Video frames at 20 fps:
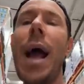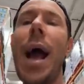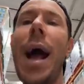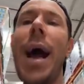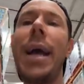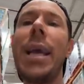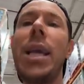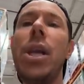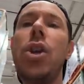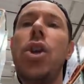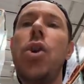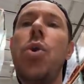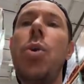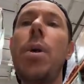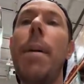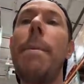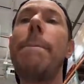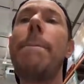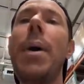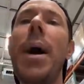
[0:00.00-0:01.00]
ahi
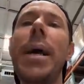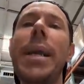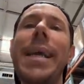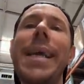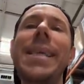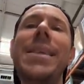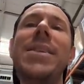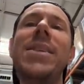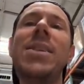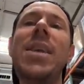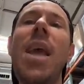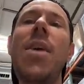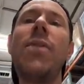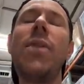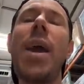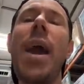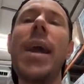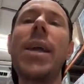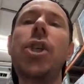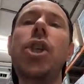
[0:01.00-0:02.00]
tuna, but it's safe
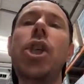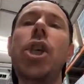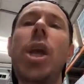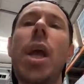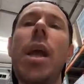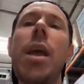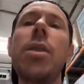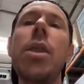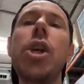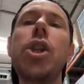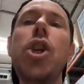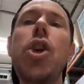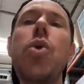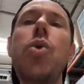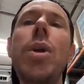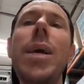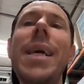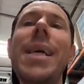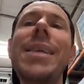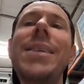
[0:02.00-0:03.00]
catch. The
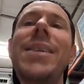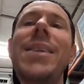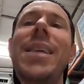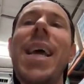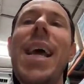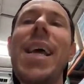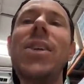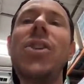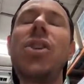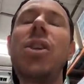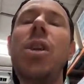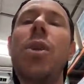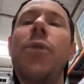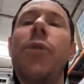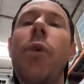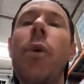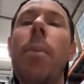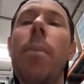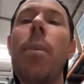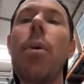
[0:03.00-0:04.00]
tuna is tested
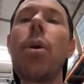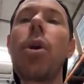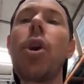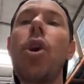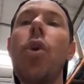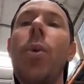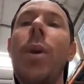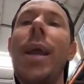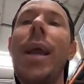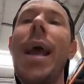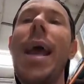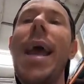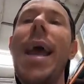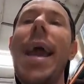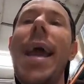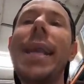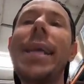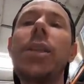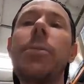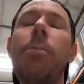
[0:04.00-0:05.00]
for mercury
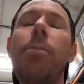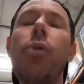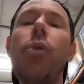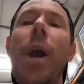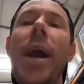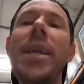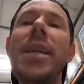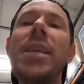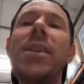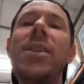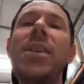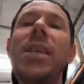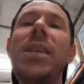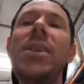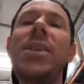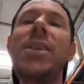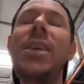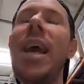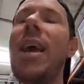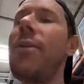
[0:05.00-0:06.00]
and it's pregnancy
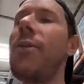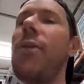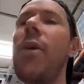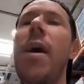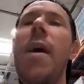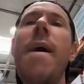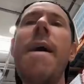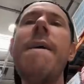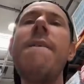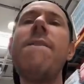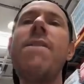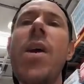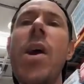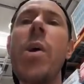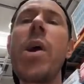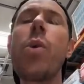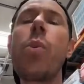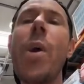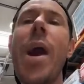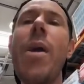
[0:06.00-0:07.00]
safe.
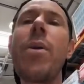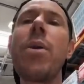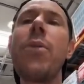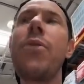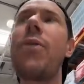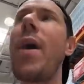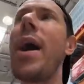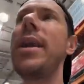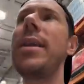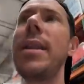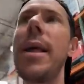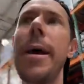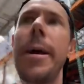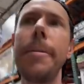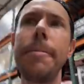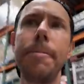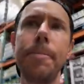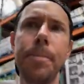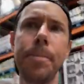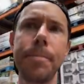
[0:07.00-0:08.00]
Very rare to find that.
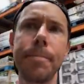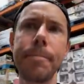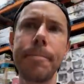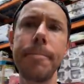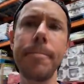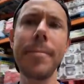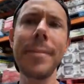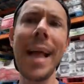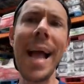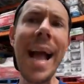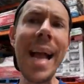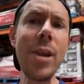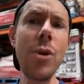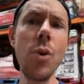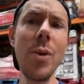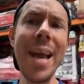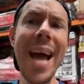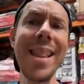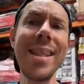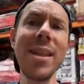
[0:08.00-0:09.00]
I do
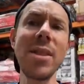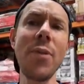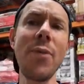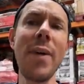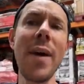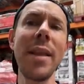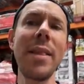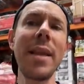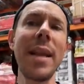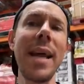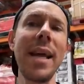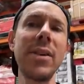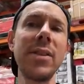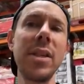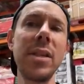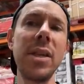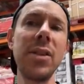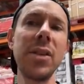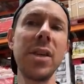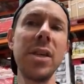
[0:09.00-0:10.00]
not like the fact that it has the
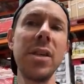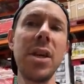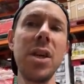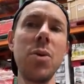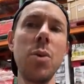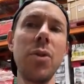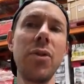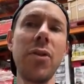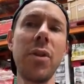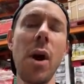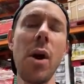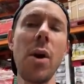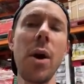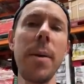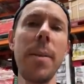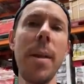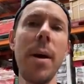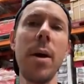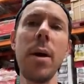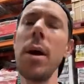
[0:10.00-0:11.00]
discontinued star
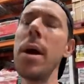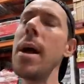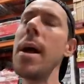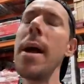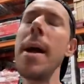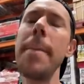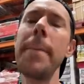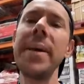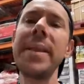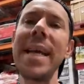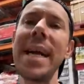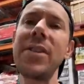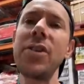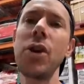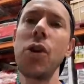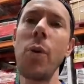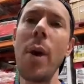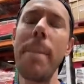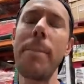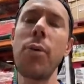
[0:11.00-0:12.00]
on there, but that's a
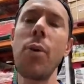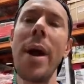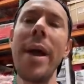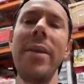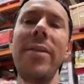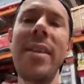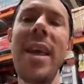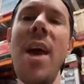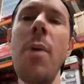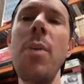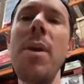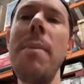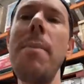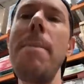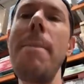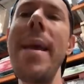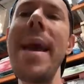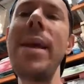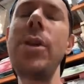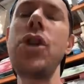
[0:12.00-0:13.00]
great price. And we
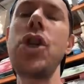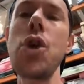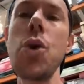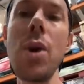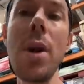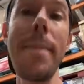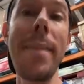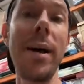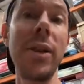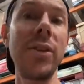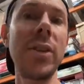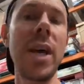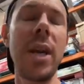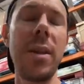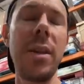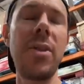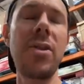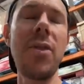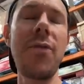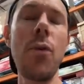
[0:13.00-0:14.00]
made tuna melts out of
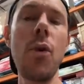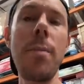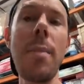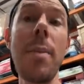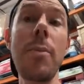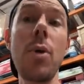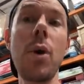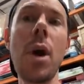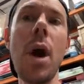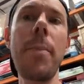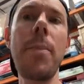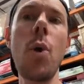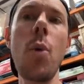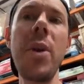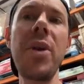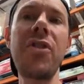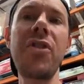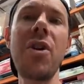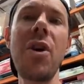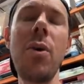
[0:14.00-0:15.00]
these, if you remember a couple
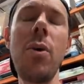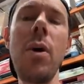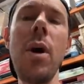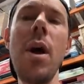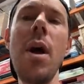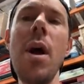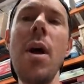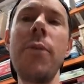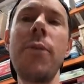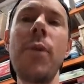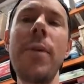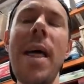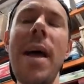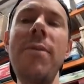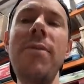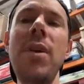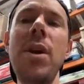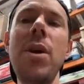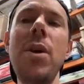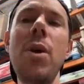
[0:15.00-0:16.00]
weeks ago for that
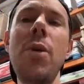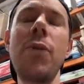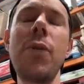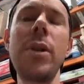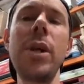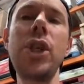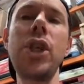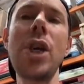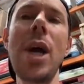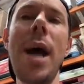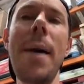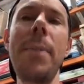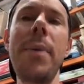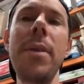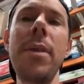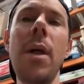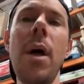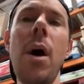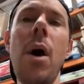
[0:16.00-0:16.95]
video for the shop in the